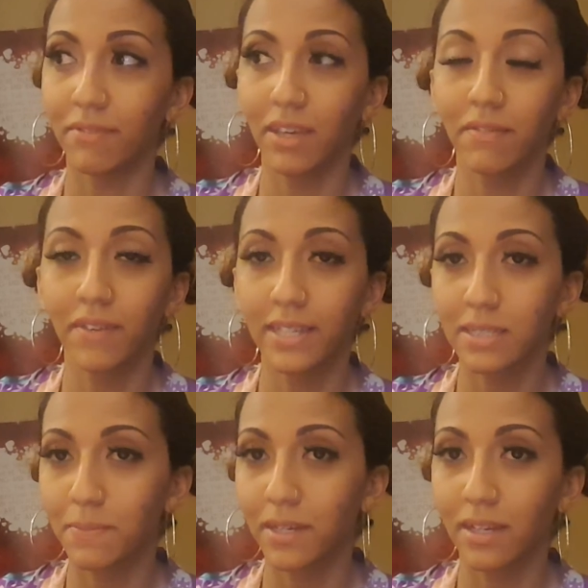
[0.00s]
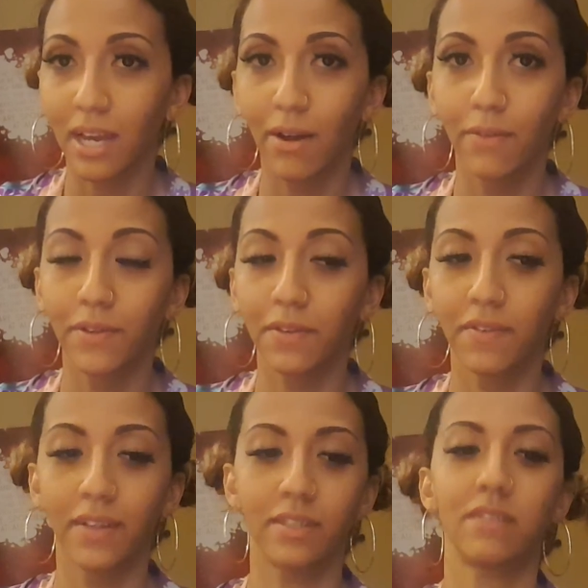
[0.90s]
via Facebook, however you
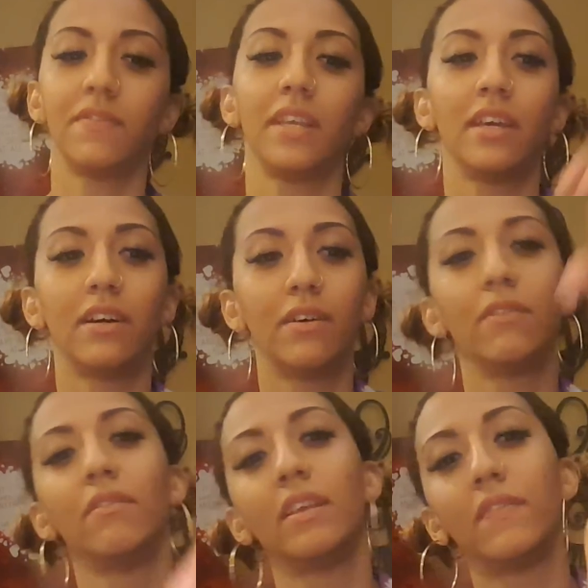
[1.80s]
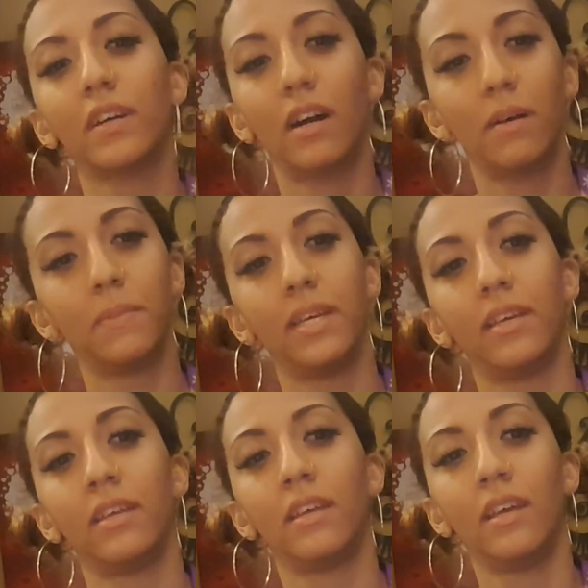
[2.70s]
find this video, leave a comment.